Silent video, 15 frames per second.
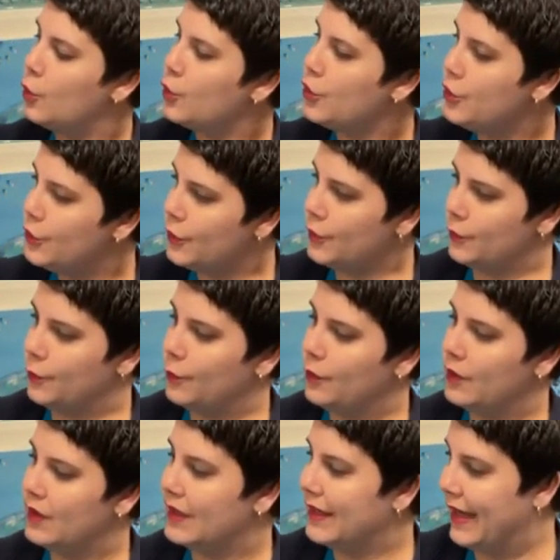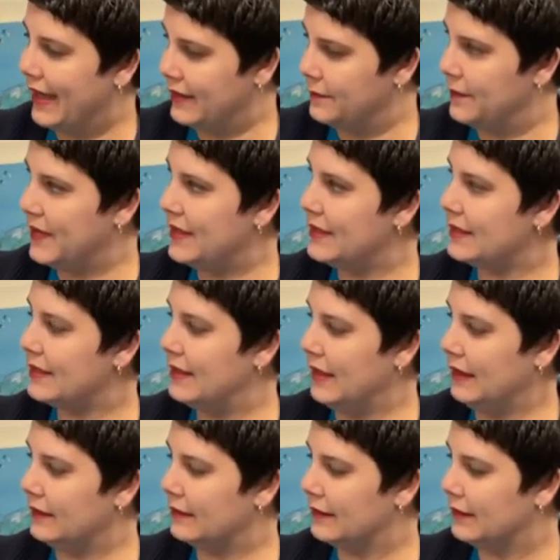You can be a
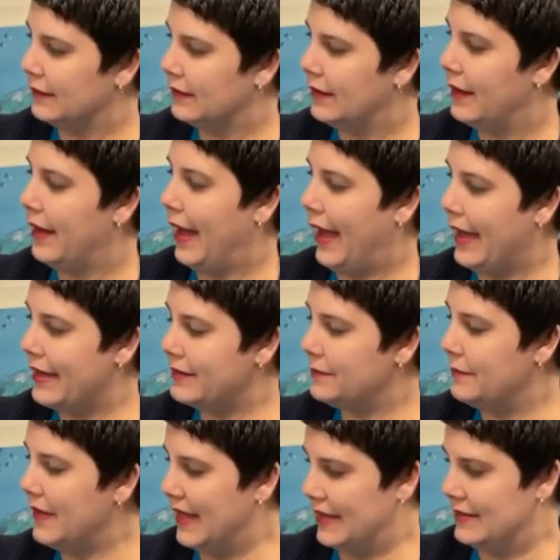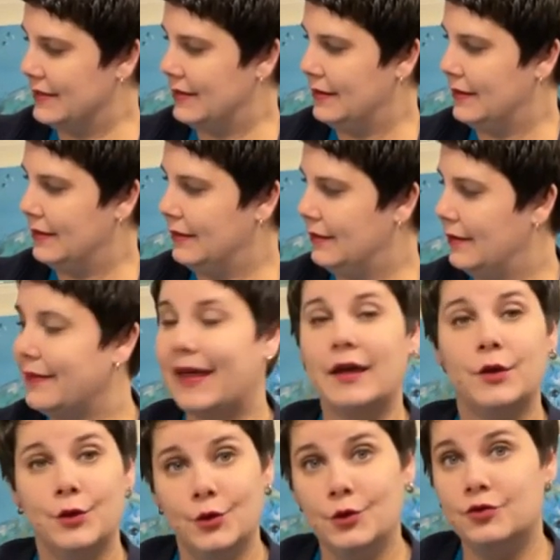king. Admit
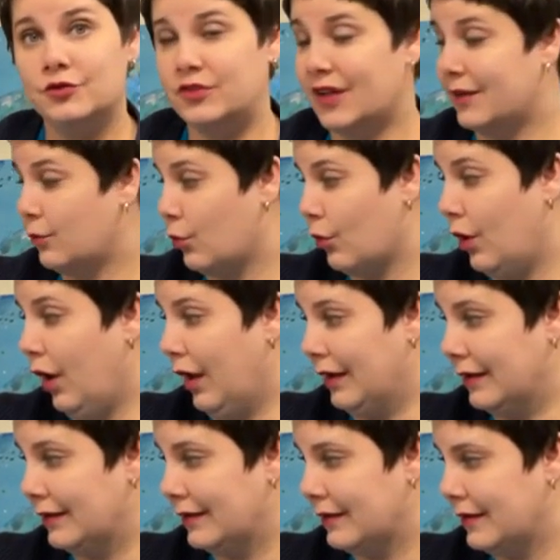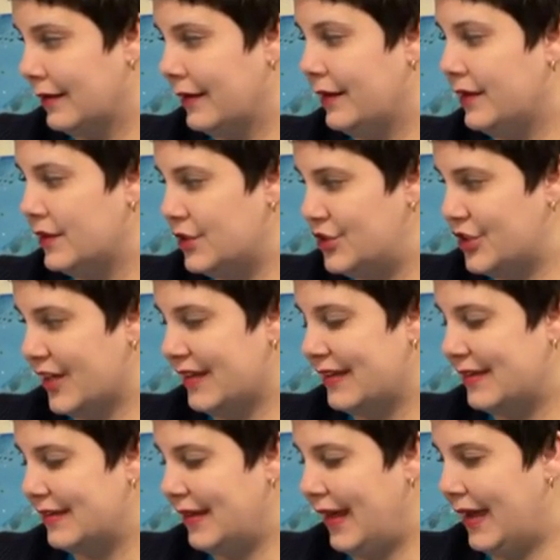that you've done wrong.
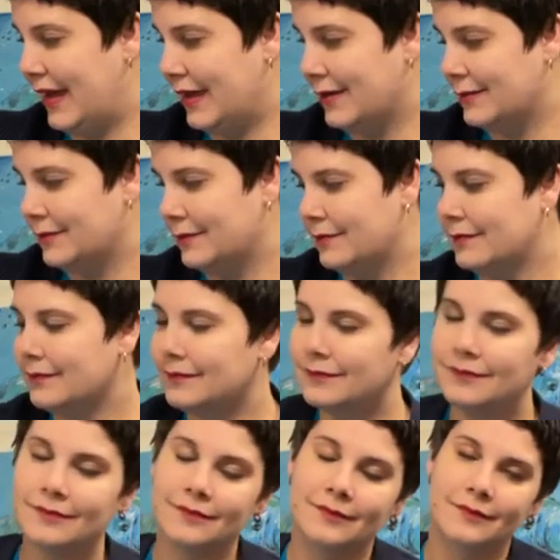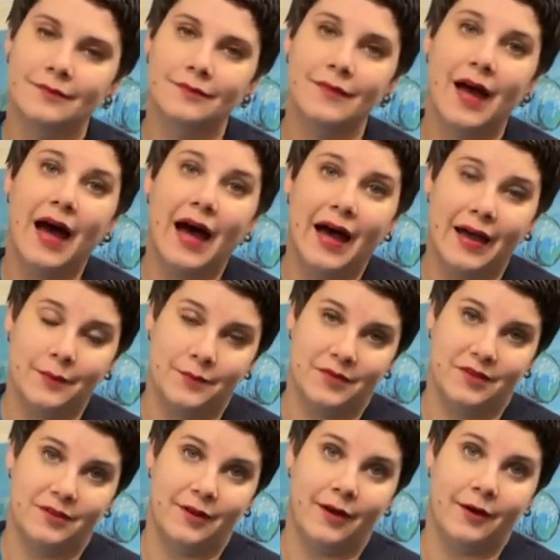Just say, I'm
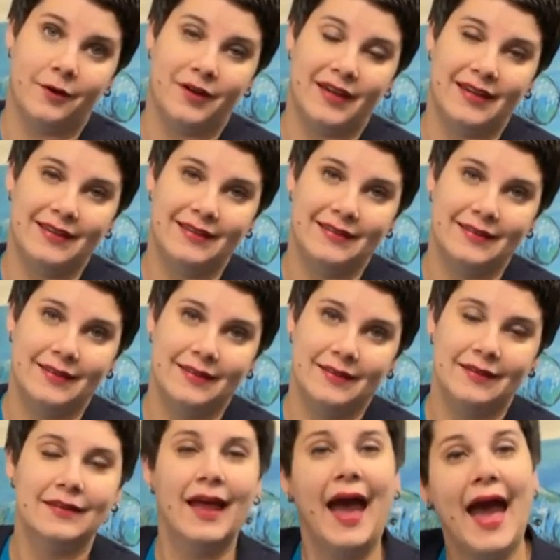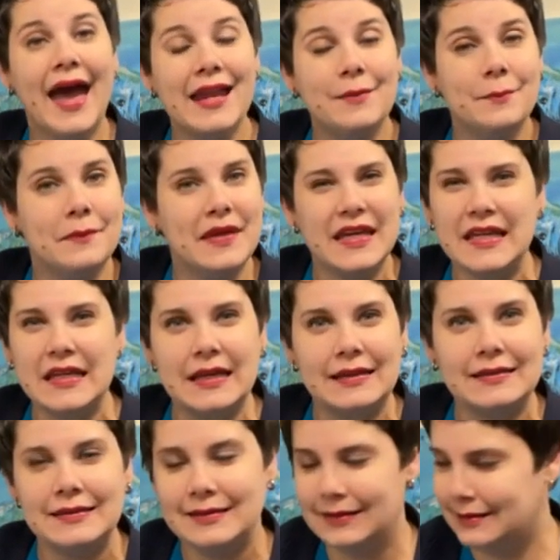sorry, and mean it.